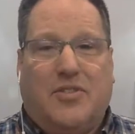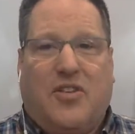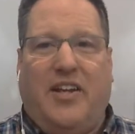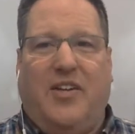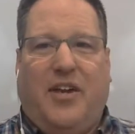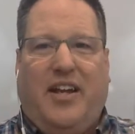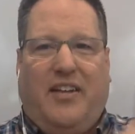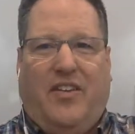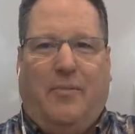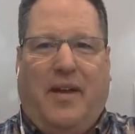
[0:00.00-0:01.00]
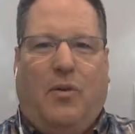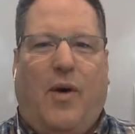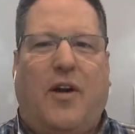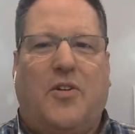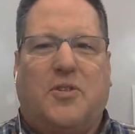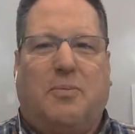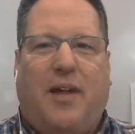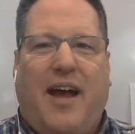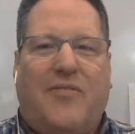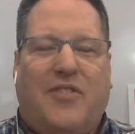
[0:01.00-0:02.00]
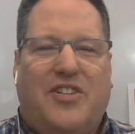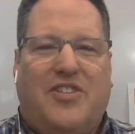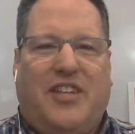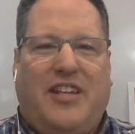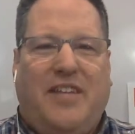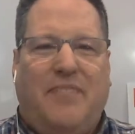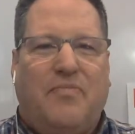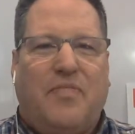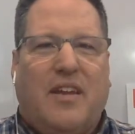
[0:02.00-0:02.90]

I'm sorry, don't get in the main water supply for the city.